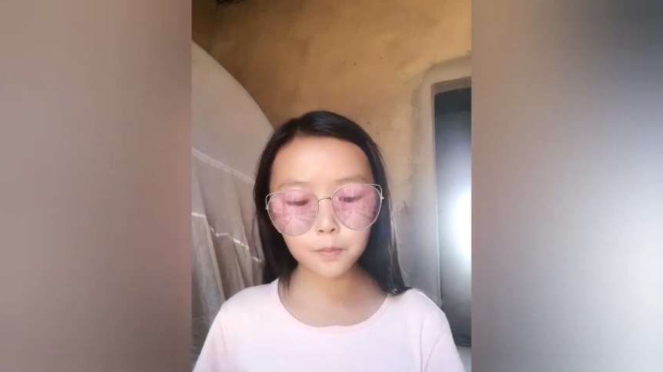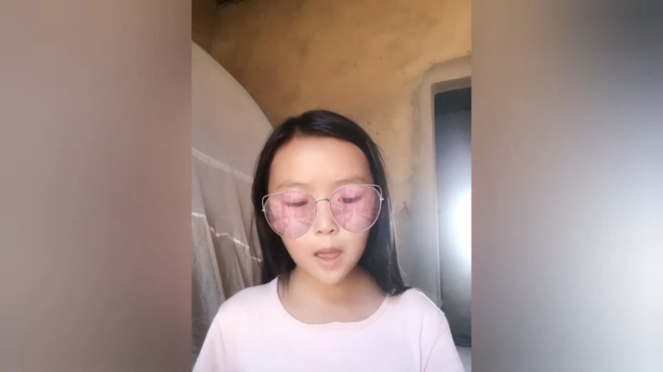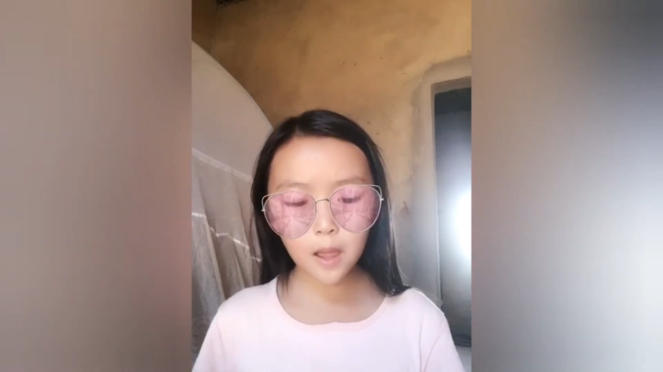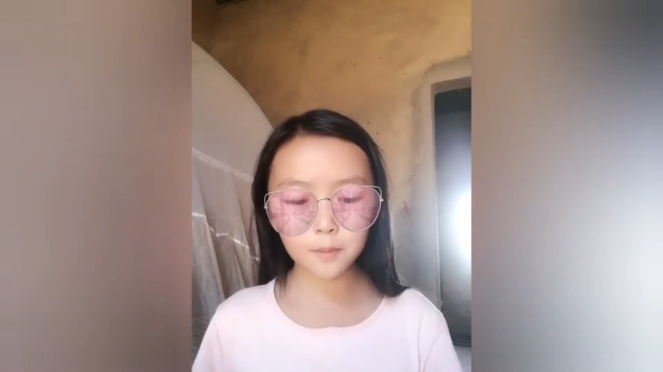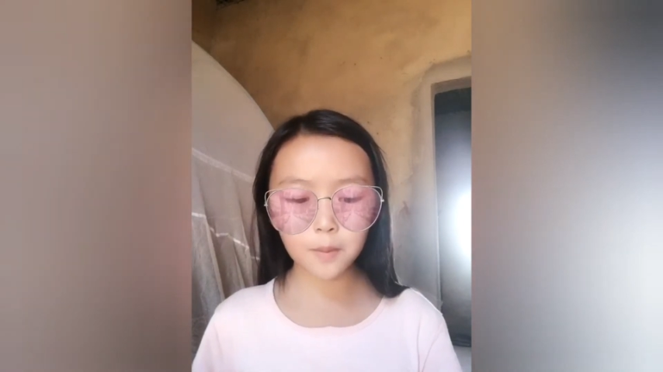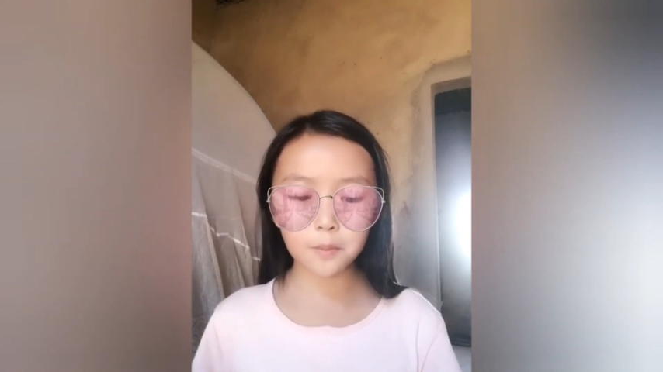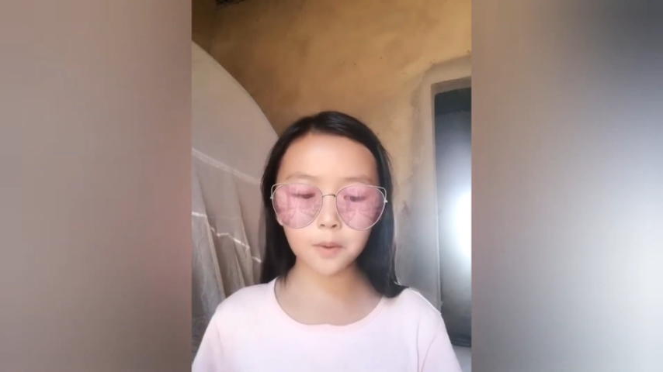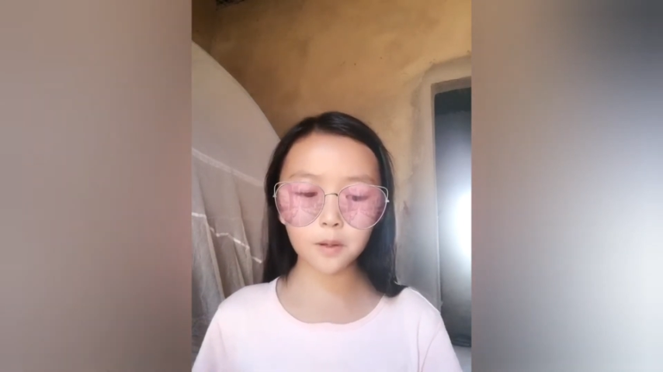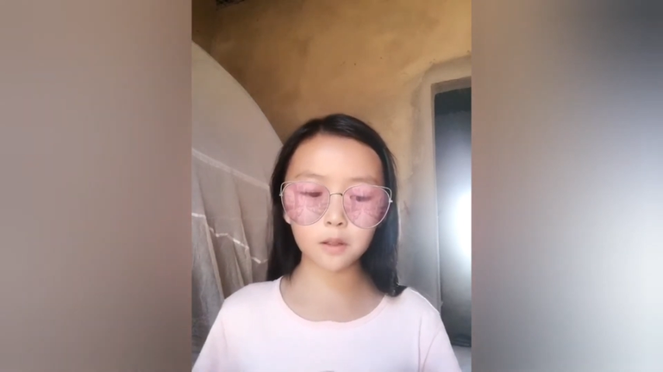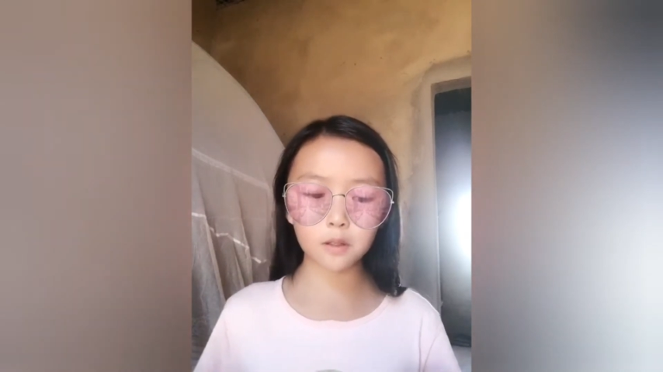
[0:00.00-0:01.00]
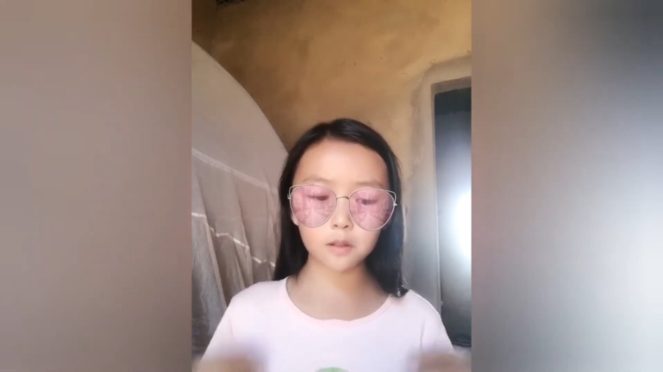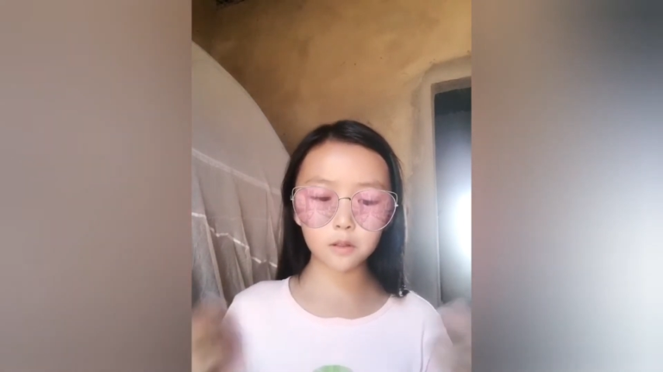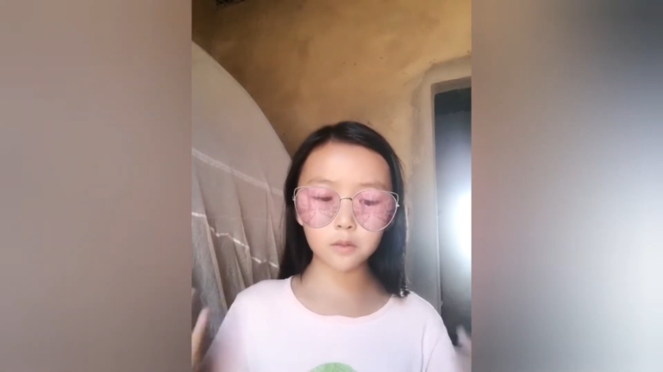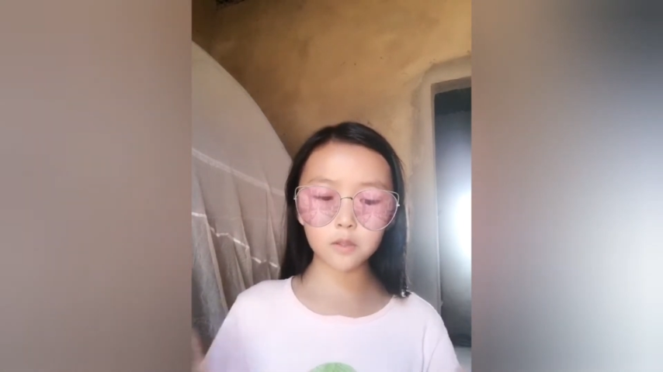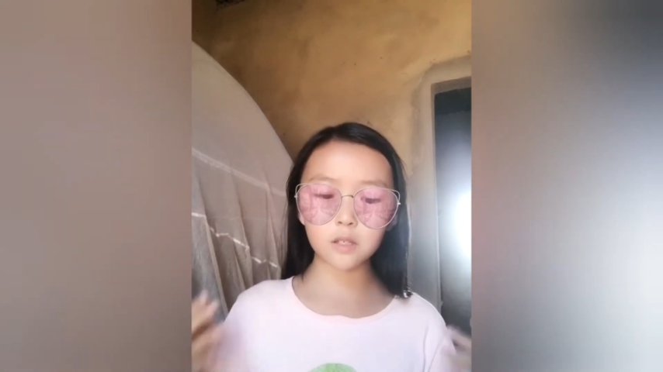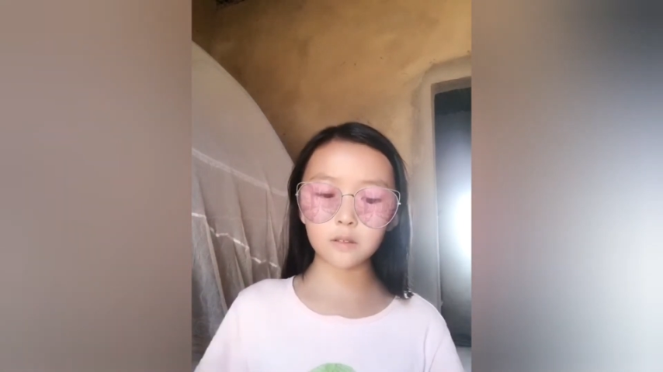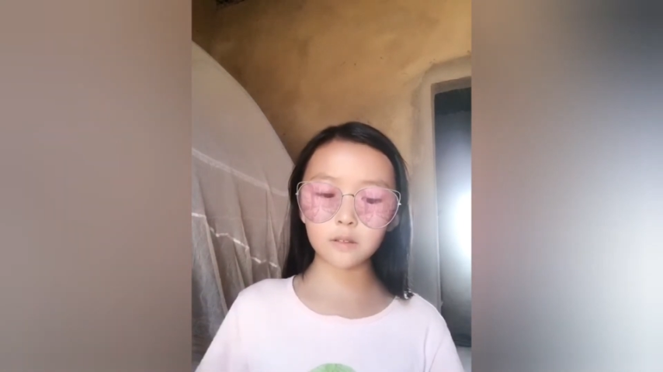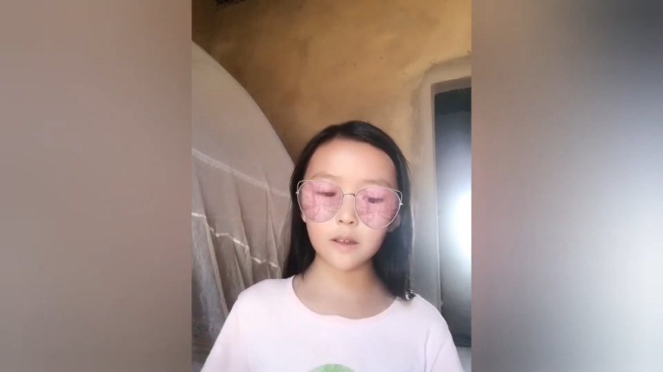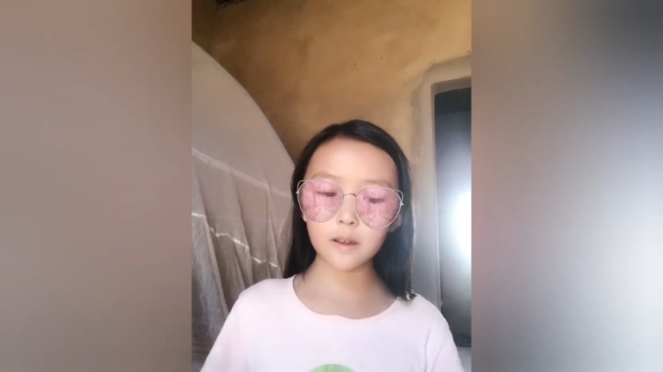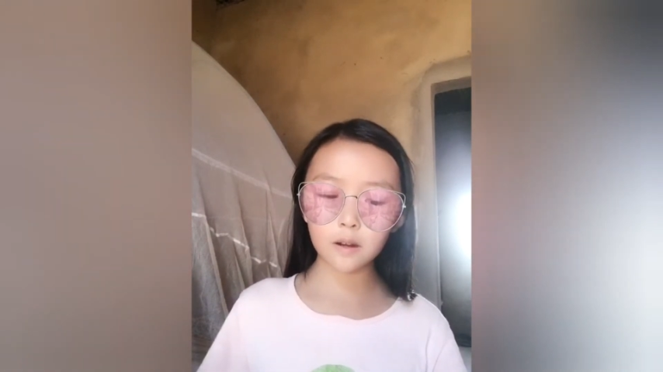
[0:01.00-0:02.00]
and by polluting
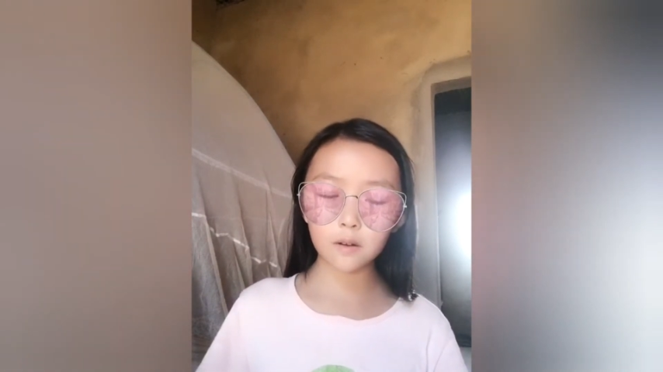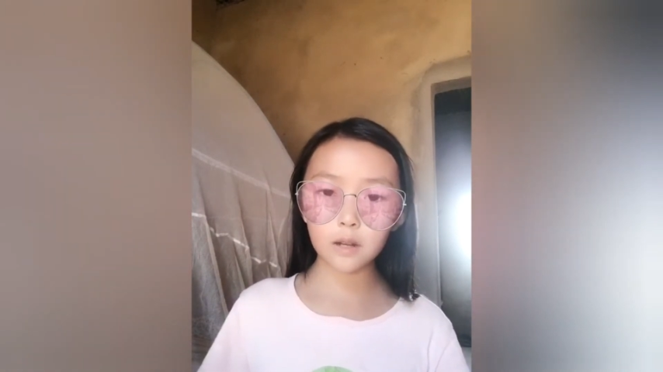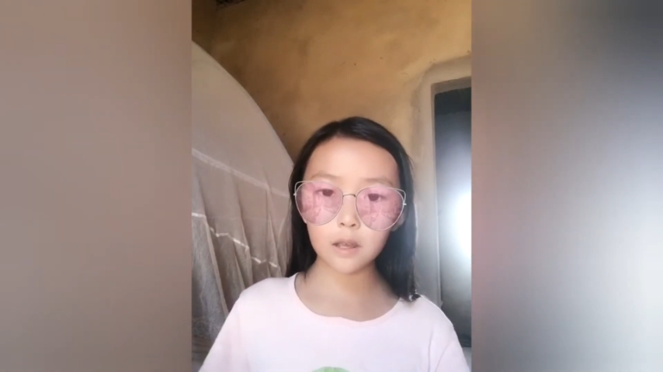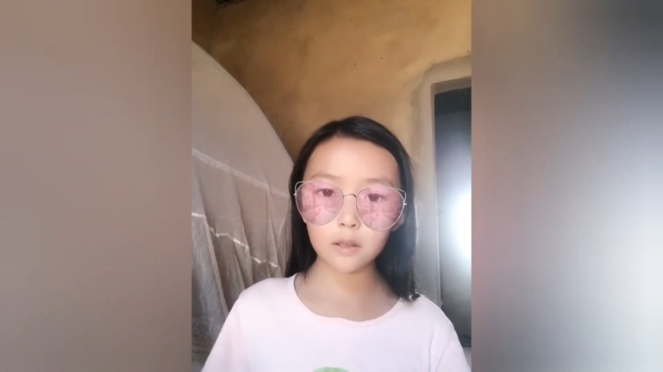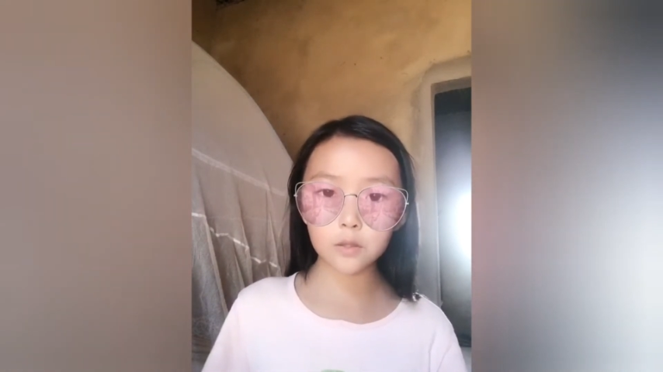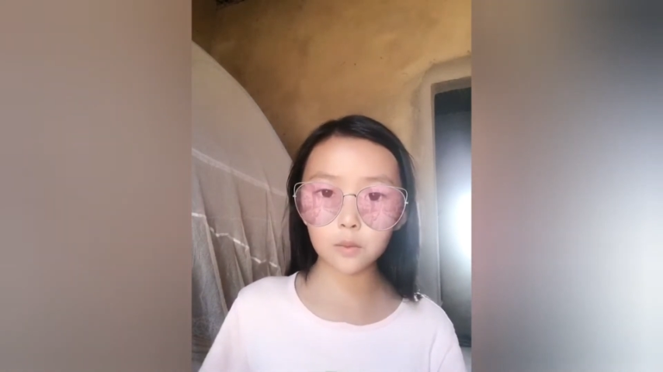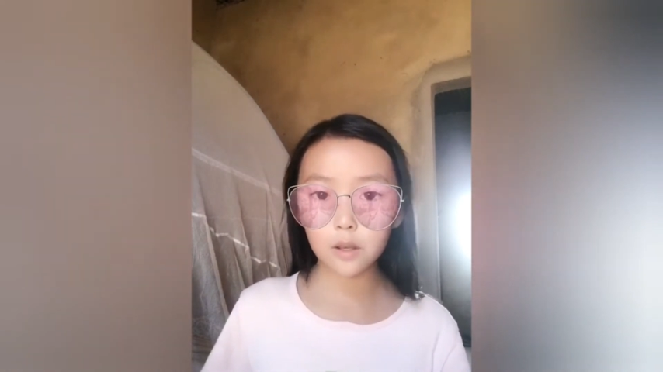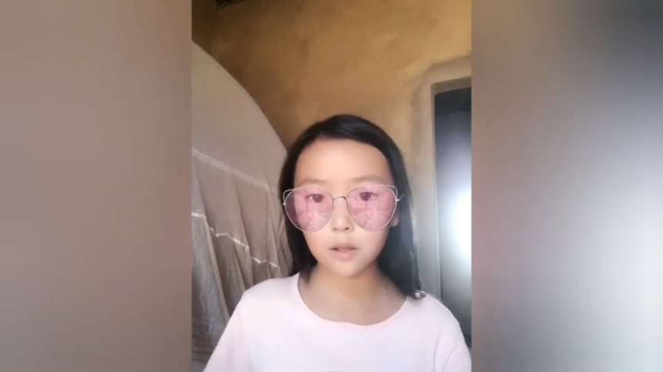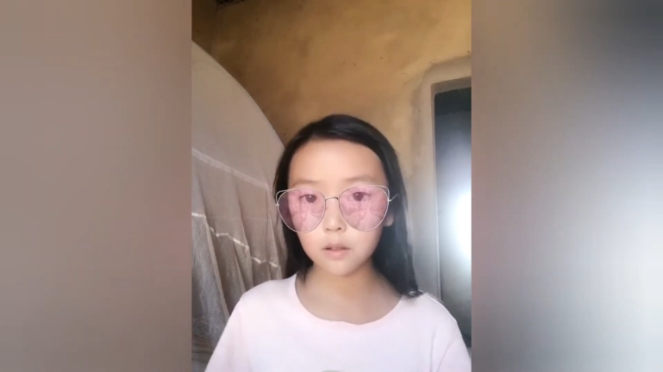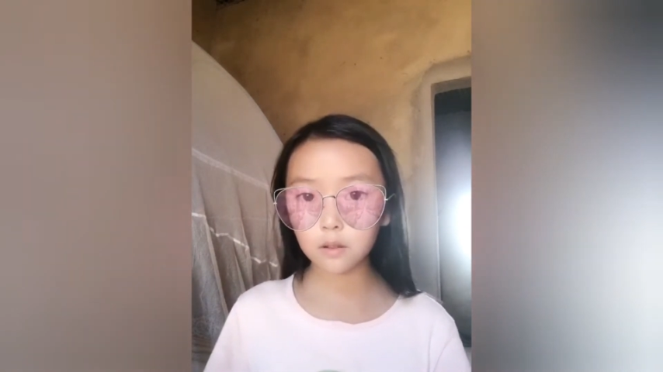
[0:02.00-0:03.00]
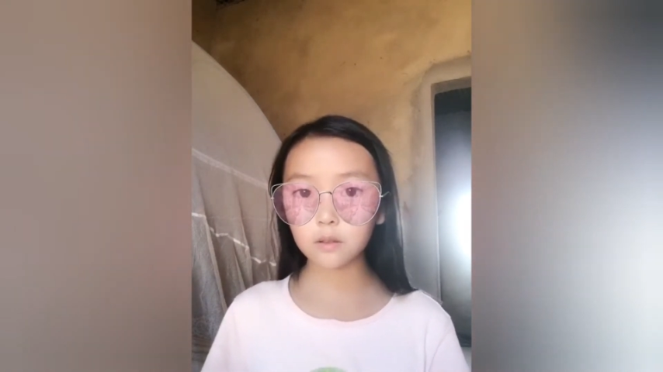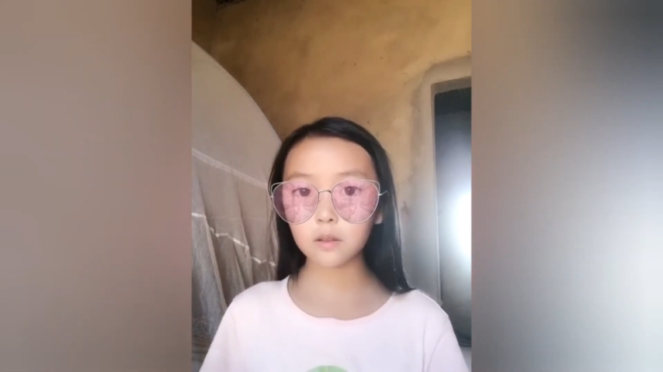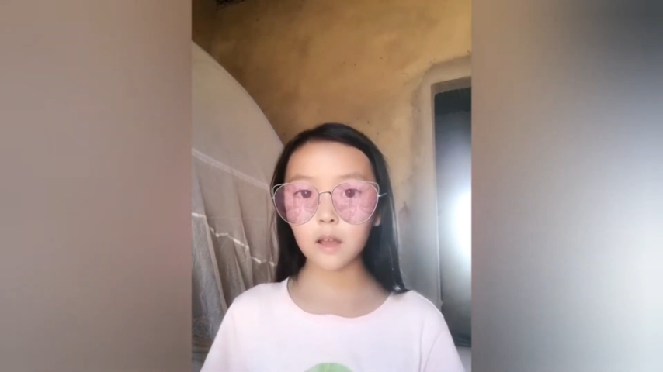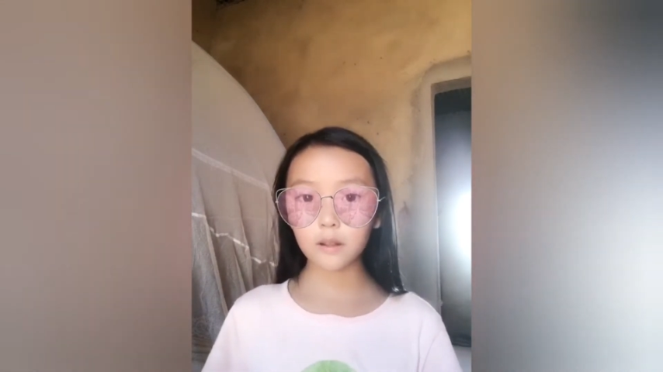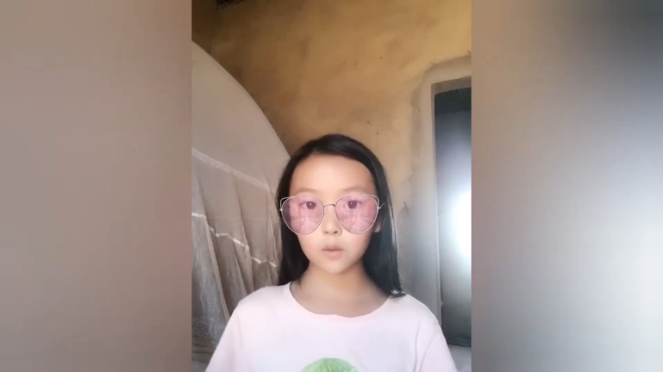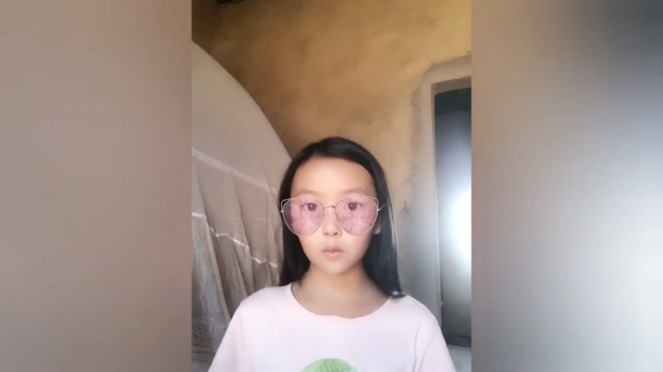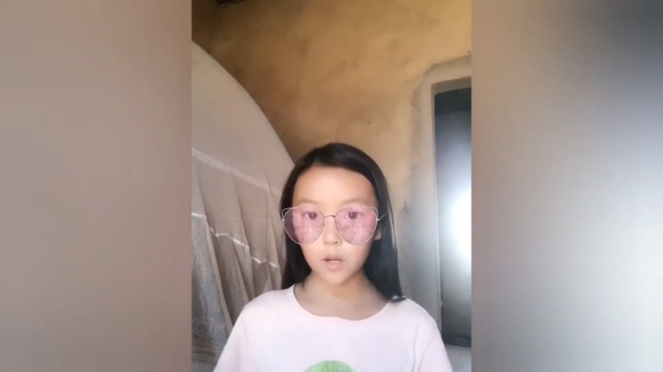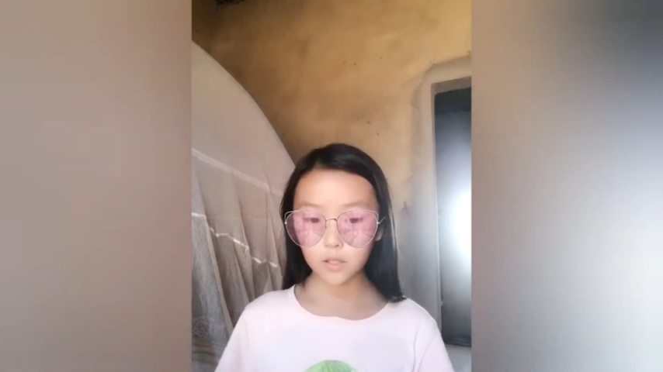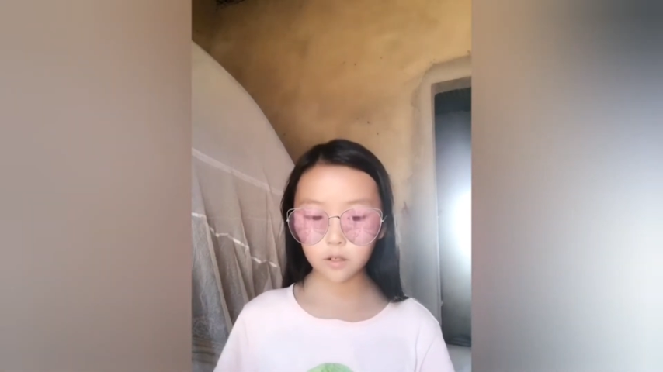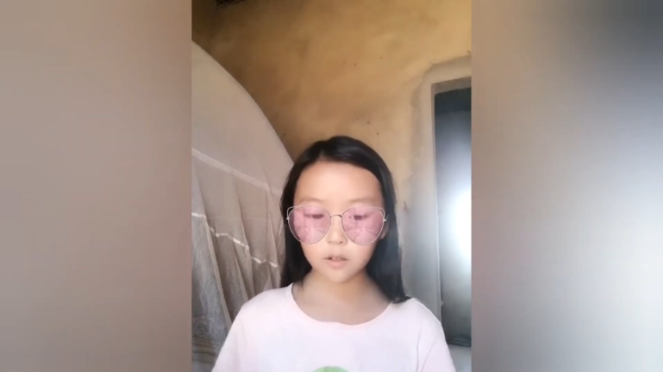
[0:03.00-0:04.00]
the air, soil, and
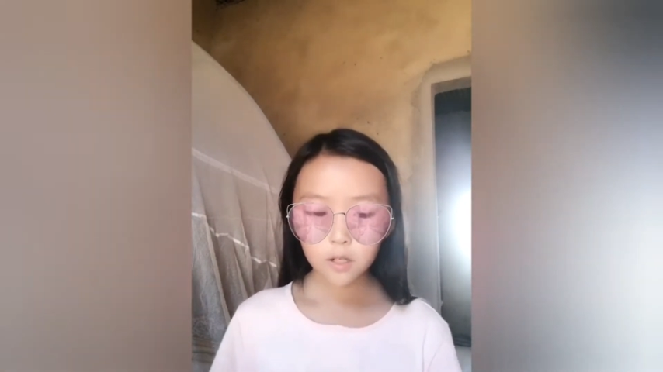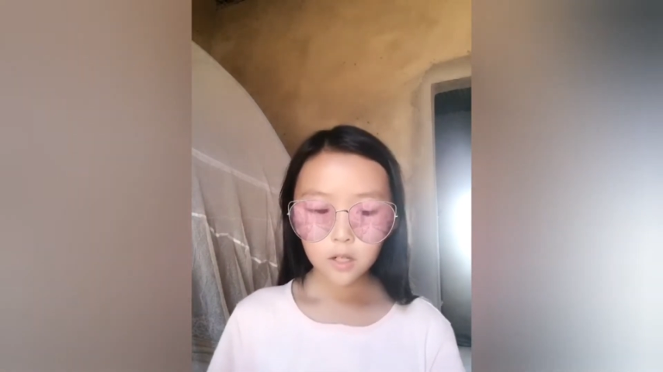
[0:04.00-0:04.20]
water.